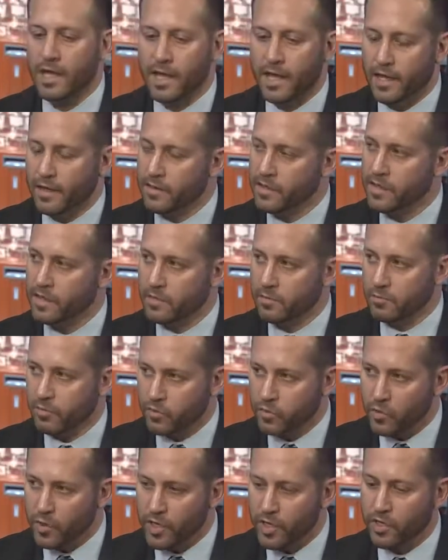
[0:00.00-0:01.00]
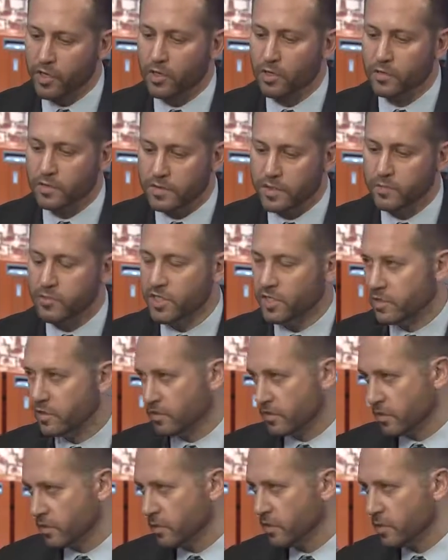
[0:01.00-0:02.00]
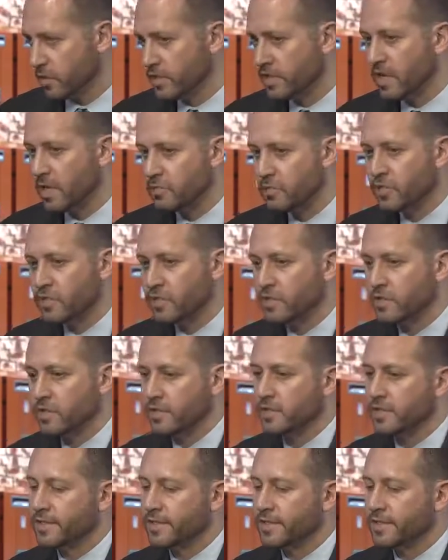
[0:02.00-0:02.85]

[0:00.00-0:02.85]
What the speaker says: and the employer, subject to certain exceptions,